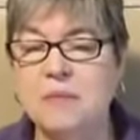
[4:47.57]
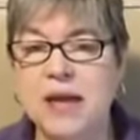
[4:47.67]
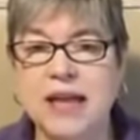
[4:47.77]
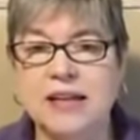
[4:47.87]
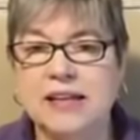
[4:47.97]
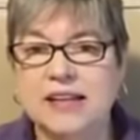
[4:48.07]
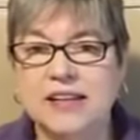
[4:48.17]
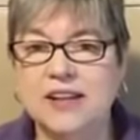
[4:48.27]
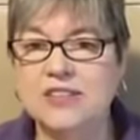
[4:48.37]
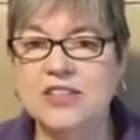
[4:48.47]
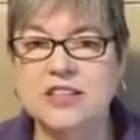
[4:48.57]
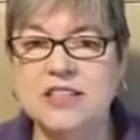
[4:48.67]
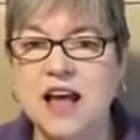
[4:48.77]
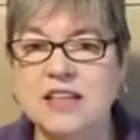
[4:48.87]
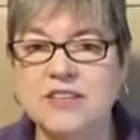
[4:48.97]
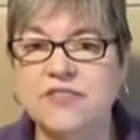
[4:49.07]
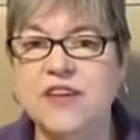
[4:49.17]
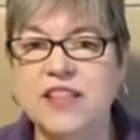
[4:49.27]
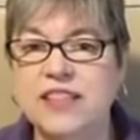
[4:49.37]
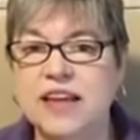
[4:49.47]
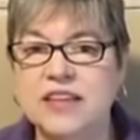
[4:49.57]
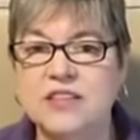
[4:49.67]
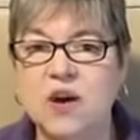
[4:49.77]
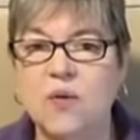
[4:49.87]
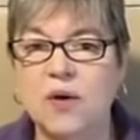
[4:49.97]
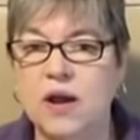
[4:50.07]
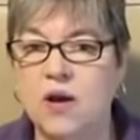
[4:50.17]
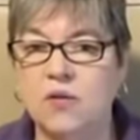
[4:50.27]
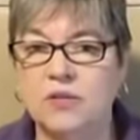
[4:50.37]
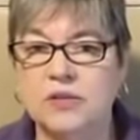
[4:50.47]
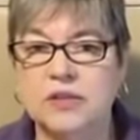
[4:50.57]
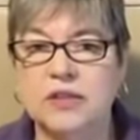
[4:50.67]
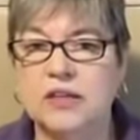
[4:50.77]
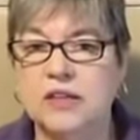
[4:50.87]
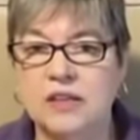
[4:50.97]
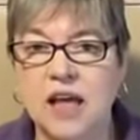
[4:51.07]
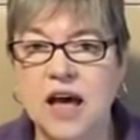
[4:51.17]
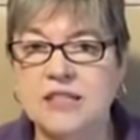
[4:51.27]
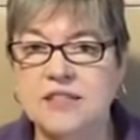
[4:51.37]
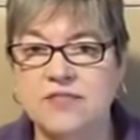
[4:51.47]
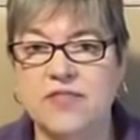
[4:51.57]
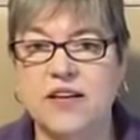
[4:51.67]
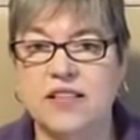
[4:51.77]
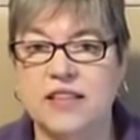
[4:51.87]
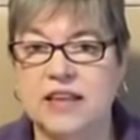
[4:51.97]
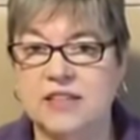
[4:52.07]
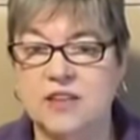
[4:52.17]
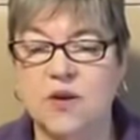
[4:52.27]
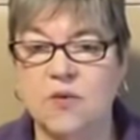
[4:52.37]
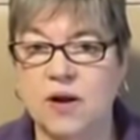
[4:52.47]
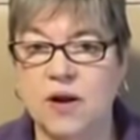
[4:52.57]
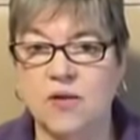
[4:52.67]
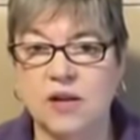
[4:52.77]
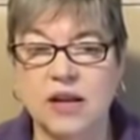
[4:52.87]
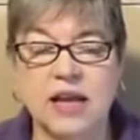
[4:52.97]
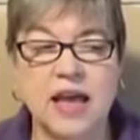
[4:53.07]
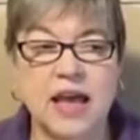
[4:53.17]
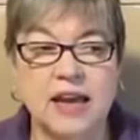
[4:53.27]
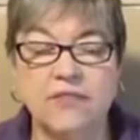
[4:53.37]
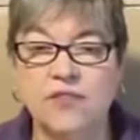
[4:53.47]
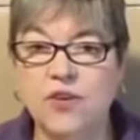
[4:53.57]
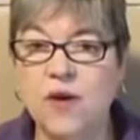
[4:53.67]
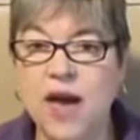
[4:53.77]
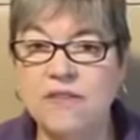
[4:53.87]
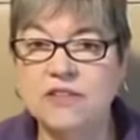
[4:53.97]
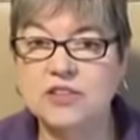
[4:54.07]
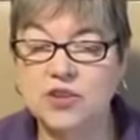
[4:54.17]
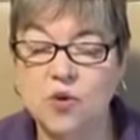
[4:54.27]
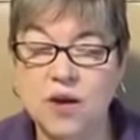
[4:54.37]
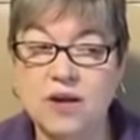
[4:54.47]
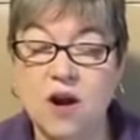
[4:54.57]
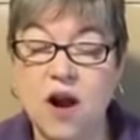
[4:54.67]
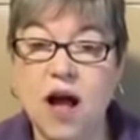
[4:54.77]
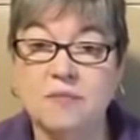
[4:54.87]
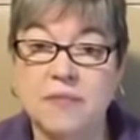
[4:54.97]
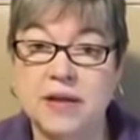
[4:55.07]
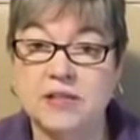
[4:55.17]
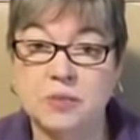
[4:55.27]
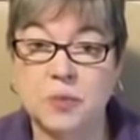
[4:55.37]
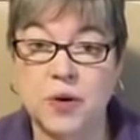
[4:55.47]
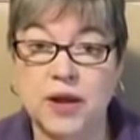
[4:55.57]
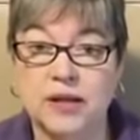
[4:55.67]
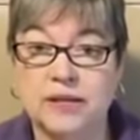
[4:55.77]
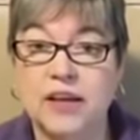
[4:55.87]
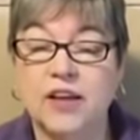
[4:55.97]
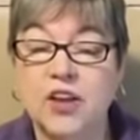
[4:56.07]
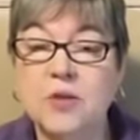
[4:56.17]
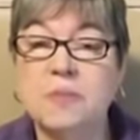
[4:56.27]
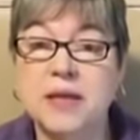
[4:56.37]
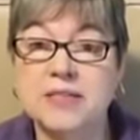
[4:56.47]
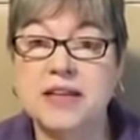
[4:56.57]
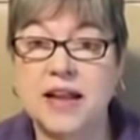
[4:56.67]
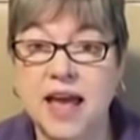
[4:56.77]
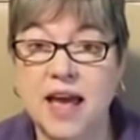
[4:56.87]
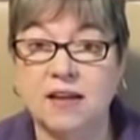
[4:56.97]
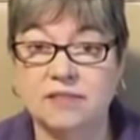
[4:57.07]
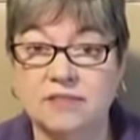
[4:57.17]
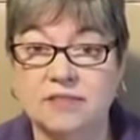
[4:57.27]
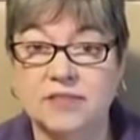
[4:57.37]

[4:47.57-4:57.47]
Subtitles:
I mean, there's just lots of fun things going on. Lots of fun things going on. And if you haven't joined our Hot Melt Sprint, you're missing out.